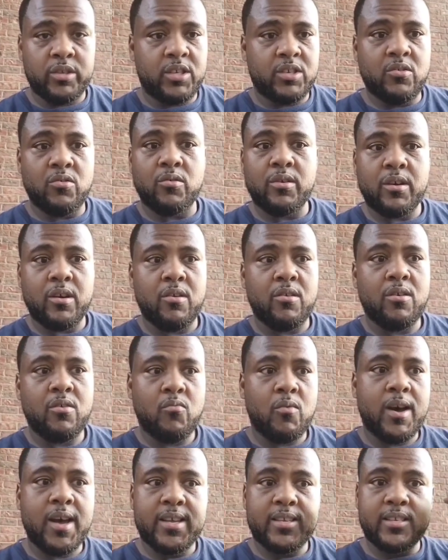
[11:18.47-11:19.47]
what's going
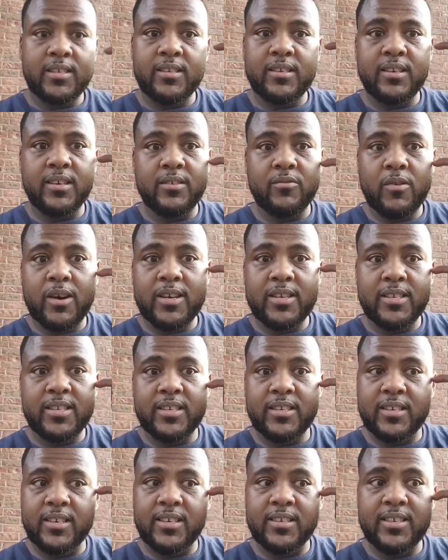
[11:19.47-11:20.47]
on? Why does it do that? Why
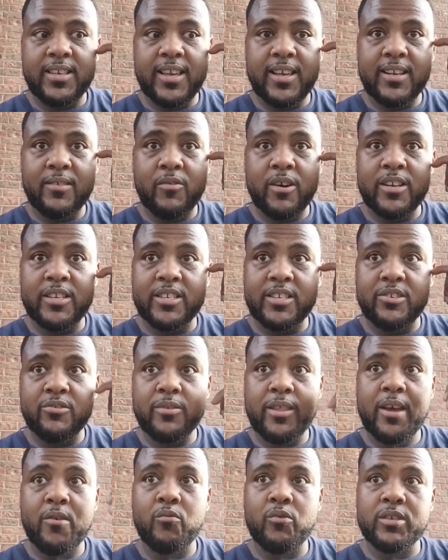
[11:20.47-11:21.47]
does
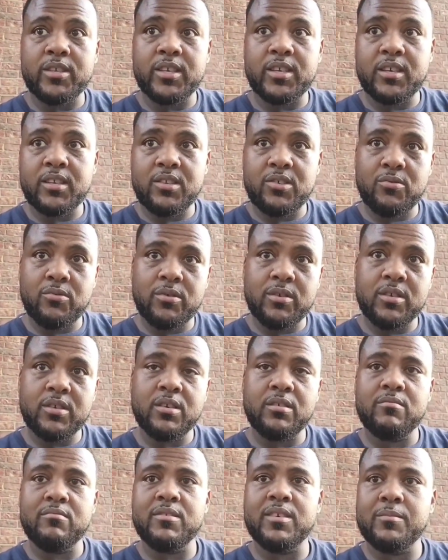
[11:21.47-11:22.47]
it do that once it gets to a
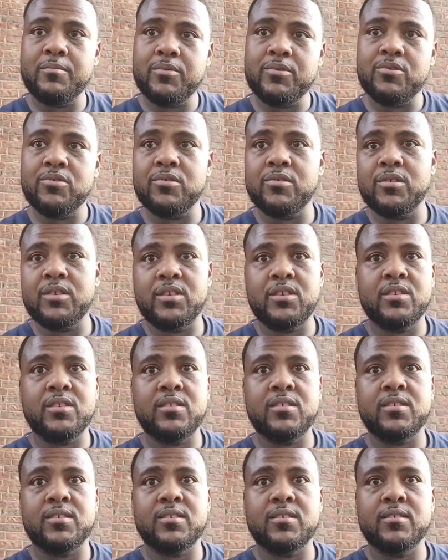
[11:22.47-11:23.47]
certain temperature?
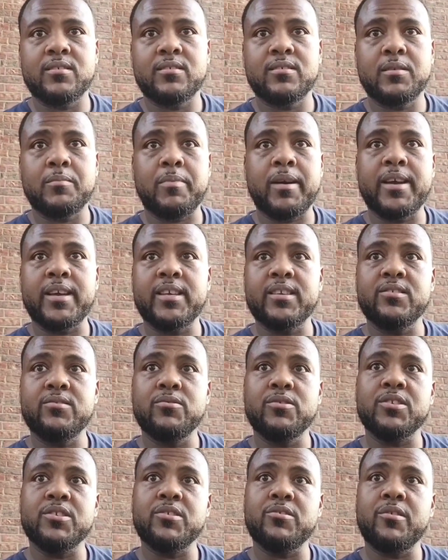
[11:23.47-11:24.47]
The bike
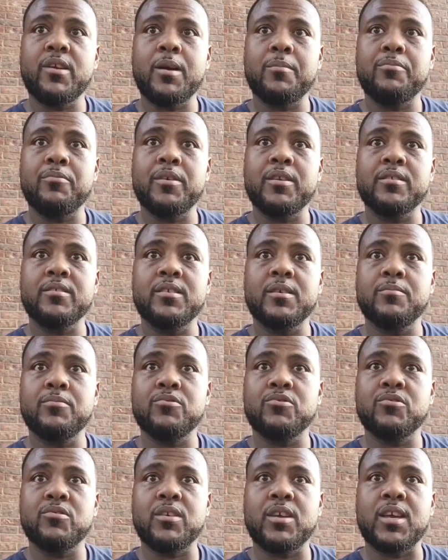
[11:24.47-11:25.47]
gets to a certain operating
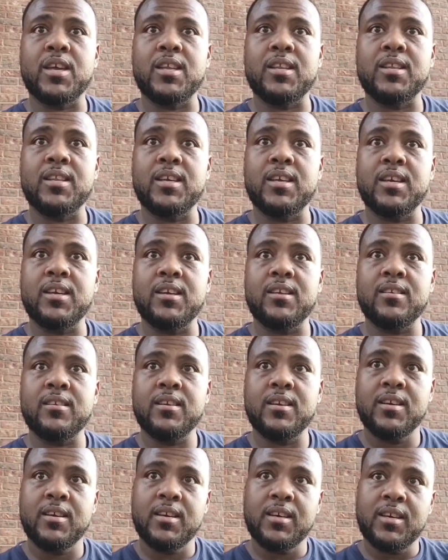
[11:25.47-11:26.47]
temperature, and
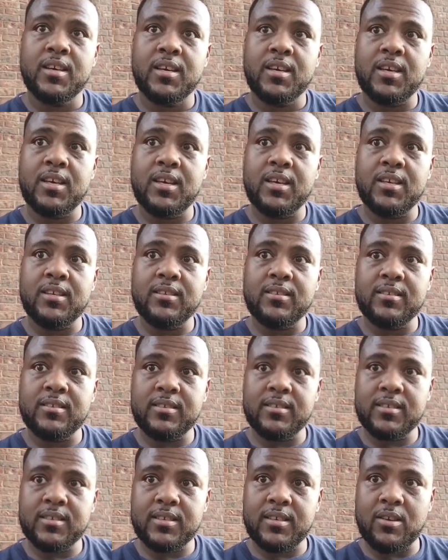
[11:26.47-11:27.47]
then it
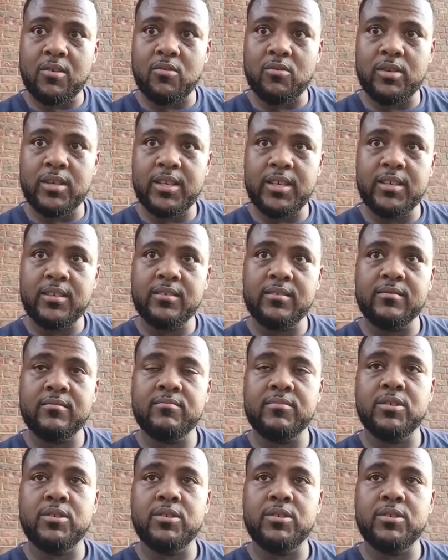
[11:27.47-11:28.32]
slowly,